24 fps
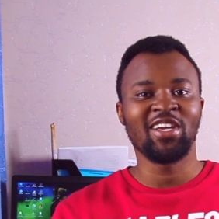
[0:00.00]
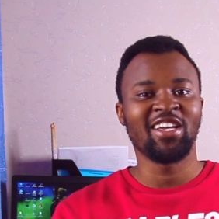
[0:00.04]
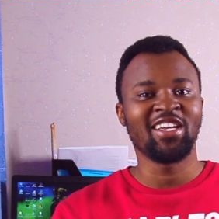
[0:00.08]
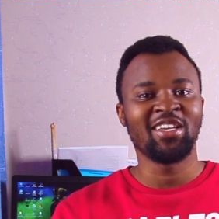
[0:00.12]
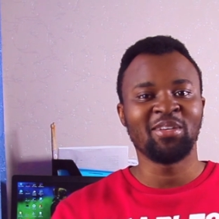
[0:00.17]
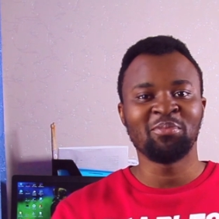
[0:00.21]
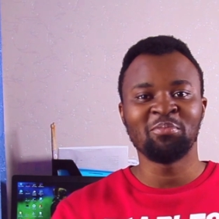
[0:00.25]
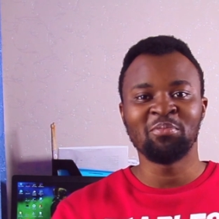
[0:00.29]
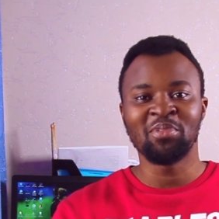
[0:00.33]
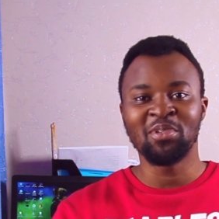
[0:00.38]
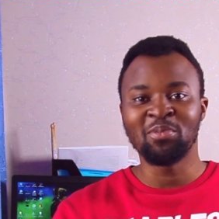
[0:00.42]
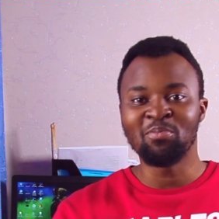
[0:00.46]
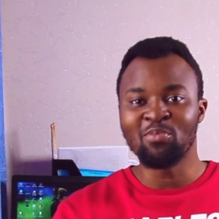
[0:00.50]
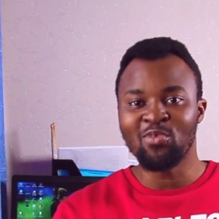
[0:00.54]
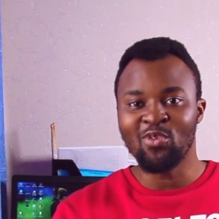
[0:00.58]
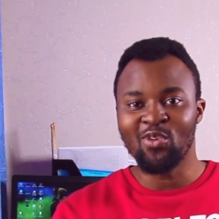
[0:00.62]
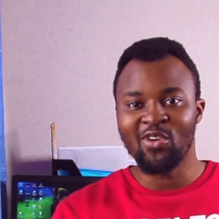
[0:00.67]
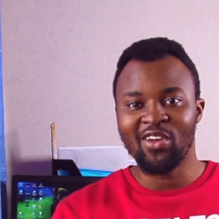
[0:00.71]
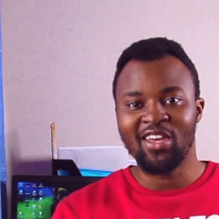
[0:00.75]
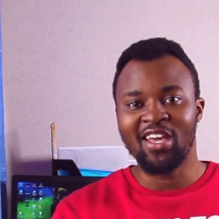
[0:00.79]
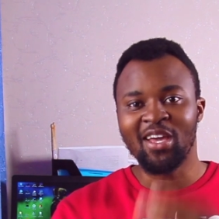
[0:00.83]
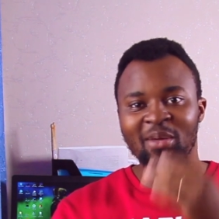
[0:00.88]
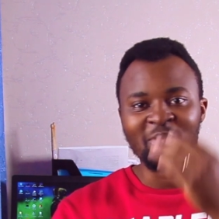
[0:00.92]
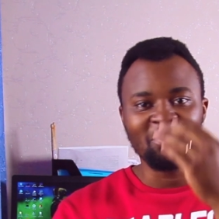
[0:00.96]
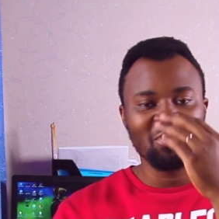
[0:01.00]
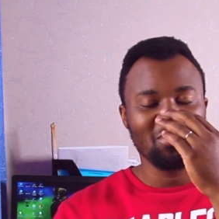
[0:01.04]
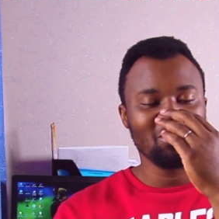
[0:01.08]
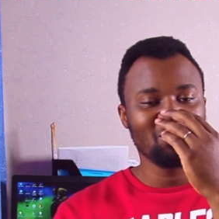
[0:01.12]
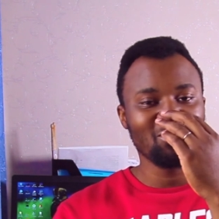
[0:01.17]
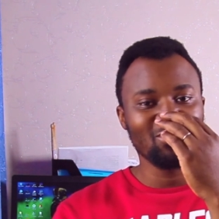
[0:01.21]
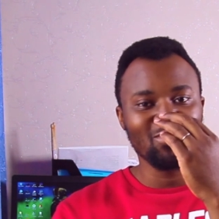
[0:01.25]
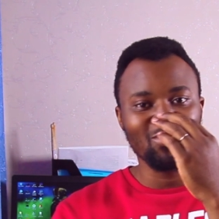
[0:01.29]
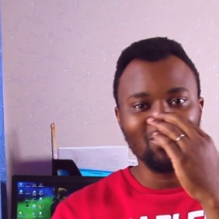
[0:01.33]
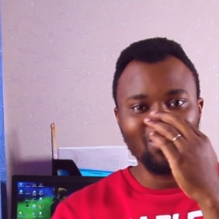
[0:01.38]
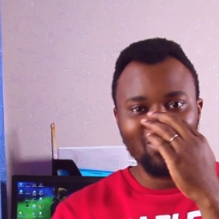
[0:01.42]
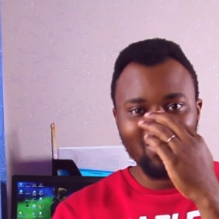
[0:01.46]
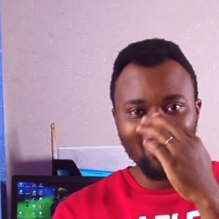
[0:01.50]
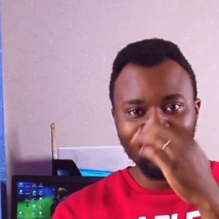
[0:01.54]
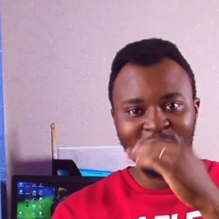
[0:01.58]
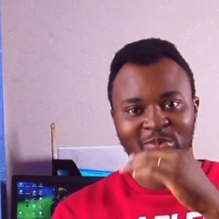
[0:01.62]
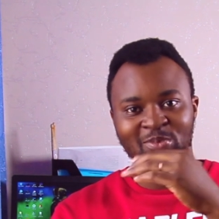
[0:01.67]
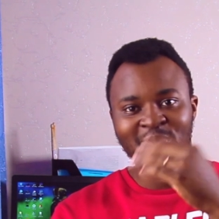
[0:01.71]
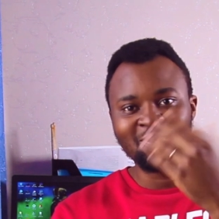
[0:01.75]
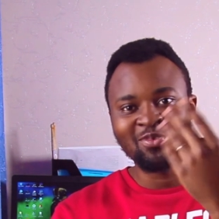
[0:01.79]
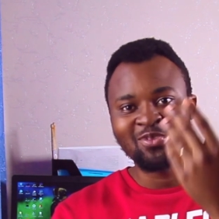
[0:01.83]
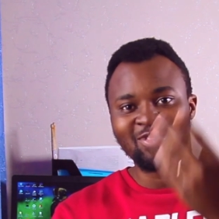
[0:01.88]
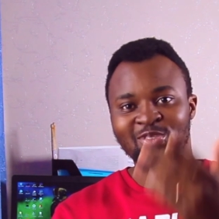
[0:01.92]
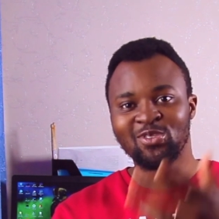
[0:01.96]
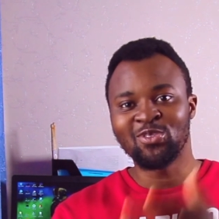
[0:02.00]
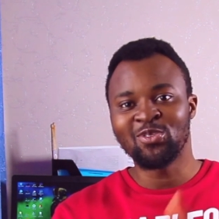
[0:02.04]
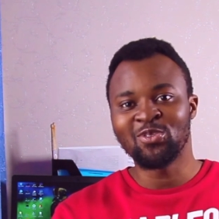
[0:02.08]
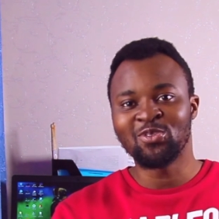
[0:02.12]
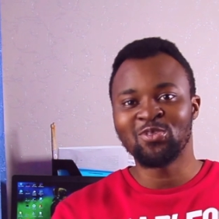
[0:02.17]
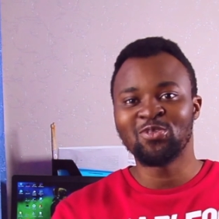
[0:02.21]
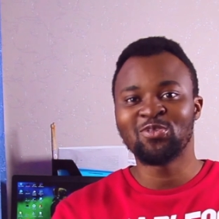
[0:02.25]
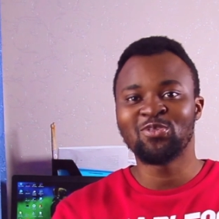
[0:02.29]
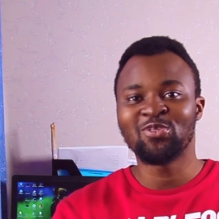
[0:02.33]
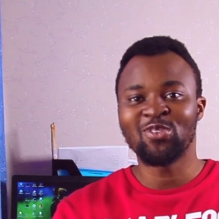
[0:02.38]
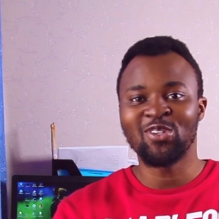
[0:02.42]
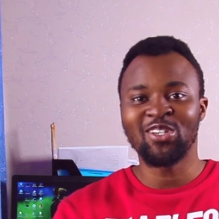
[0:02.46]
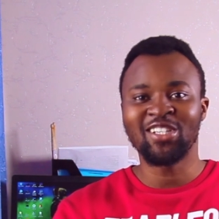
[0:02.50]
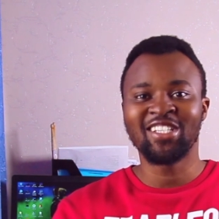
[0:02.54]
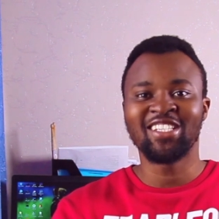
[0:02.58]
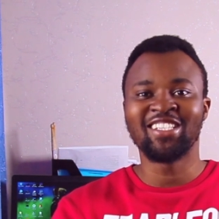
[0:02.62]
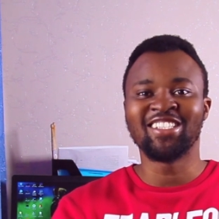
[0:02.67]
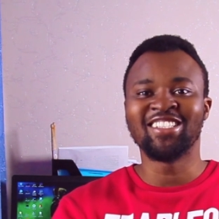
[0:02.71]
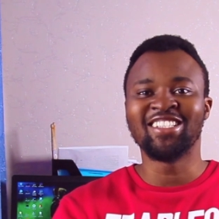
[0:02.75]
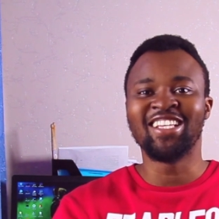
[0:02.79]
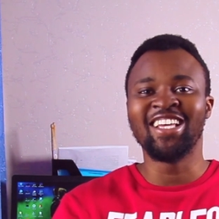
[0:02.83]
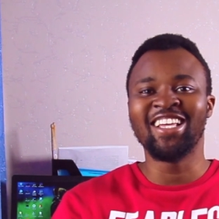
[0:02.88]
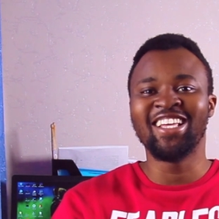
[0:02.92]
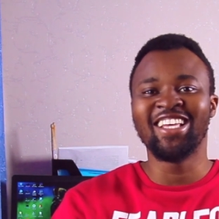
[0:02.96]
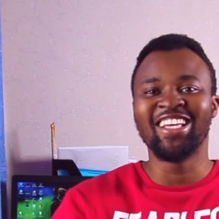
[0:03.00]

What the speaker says: a big boy, and people will come, flocking